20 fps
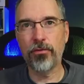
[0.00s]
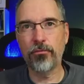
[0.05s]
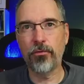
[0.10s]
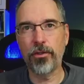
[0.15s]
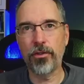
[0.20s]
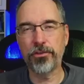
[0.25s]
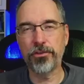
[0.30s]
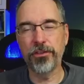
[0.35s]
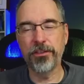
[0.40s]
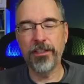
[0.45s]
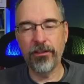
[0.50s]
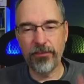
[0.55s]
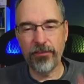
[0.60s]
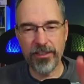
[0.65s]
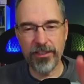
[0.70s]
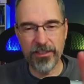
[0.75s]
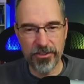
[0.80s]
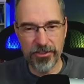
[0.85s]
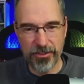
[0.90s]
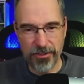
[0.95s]
Russia. Now,
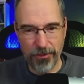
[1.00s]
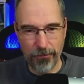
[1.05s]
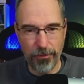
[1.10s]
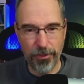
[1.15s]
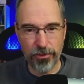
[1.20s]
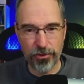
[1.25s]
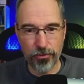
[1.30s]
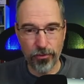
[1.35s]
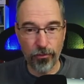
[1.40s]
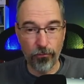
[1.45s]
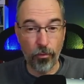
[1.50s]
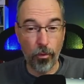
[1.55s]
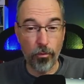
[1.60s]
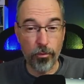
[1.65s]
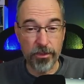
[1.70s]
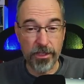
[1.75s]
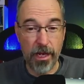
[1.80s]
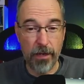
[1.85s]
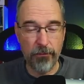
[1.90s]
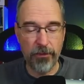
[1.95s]
this isn't a picture of what
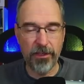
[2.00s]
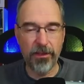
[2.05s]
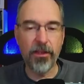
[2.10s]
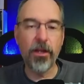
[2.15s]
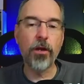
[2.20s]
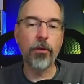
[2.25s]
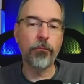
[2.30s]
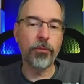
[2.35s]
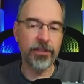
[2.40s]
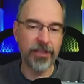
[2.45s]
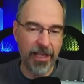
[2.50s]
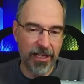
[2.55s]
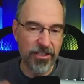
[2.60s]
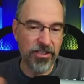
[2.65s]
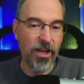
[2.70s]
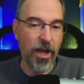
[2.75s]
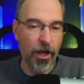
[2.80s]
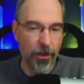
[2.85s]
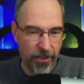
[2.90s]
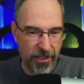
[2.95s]
was happening there, but that's
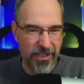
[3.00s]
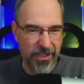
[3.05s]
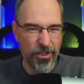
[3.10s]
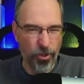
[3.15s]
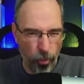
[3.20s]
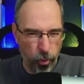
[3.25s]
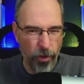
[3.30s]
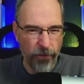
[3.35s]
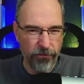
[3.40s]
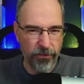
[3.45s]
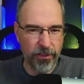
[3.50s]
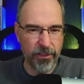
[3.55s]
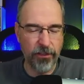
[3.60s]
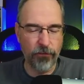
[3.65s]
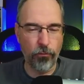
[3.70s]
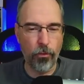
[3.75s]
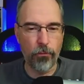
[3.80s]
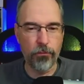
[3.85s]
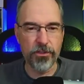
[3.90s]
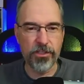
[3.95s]
equivalent of
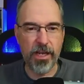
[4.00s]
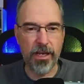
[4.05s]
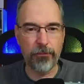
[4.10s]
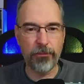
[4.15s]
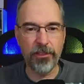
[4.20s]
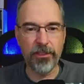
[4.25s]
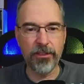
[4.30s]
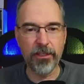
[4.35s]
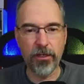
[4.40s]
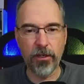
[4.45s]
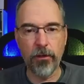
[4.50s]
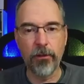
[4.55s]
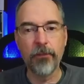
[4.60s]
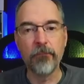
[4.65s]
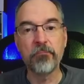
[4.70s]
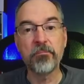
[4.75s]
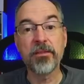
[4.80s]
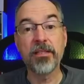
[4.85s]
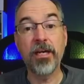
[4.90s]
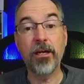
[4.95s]
what was happening there.
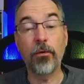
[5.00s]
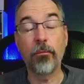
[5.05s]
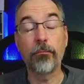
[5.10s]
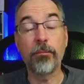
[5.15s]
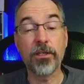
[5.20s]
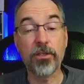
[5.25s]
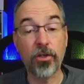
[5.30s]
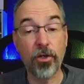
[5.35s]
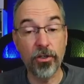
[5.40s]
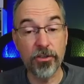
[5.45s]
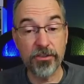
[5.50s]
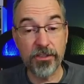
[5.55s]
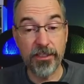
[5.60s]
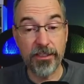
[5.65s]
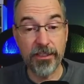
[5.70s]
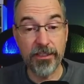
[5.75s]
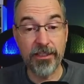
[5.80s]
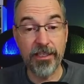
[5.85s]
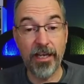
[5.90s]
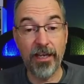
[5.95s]
Now, because they
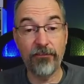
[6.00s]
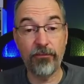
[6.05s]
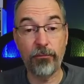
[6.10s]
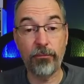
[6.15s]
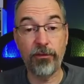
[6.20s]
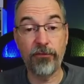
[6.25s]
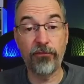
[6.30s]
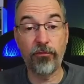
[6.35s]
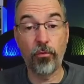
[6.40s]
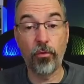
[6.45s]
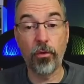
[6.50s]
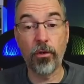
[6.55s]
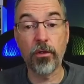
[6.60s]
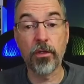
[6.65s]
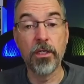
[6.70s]
didn't have it before,